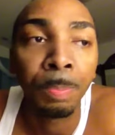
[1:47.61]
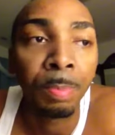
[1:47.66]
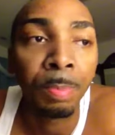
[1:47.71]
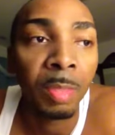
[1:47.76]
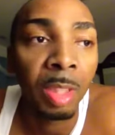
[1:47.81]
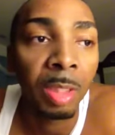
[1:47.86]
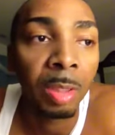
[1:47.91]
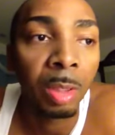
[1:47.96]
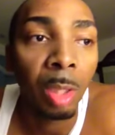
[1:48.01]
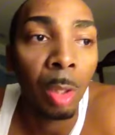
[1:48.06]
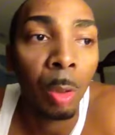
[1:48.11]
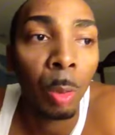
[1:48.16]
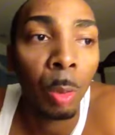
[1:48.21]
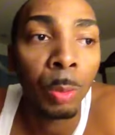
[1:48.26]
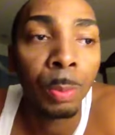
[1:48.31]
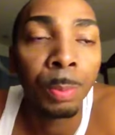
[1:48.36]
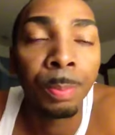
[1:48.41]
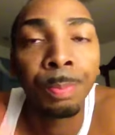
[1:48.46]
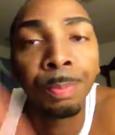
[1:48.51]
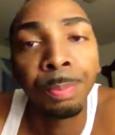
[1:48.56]
So,
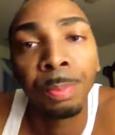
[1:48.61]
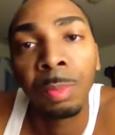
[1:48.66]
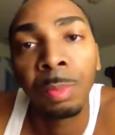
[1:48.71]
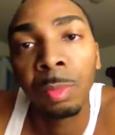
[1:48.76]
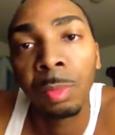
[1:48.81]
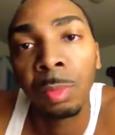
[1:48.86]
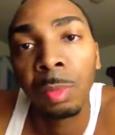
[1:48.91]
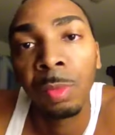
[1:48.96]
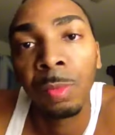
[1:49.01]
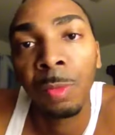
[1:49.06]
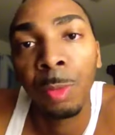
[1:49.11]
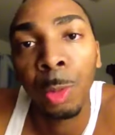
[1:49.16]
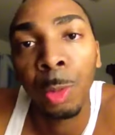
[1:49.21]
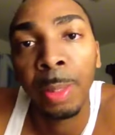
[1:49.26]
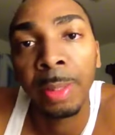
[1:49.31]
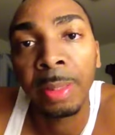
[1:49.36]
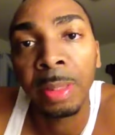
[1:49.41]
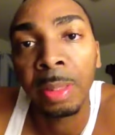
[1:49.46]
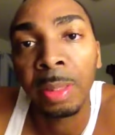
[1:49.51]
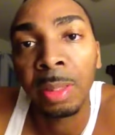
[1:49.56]
for
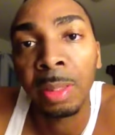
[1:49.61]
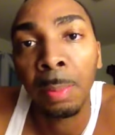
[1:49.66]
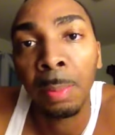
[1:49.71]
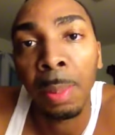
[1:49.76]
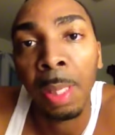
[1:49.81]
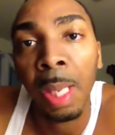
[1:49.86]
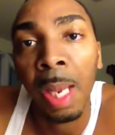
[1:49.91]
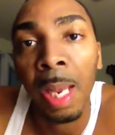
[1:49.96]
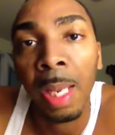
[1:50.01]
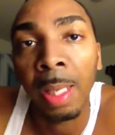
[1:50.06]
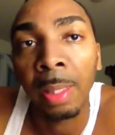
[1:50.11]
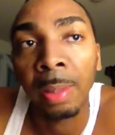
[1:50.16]
instance, supply.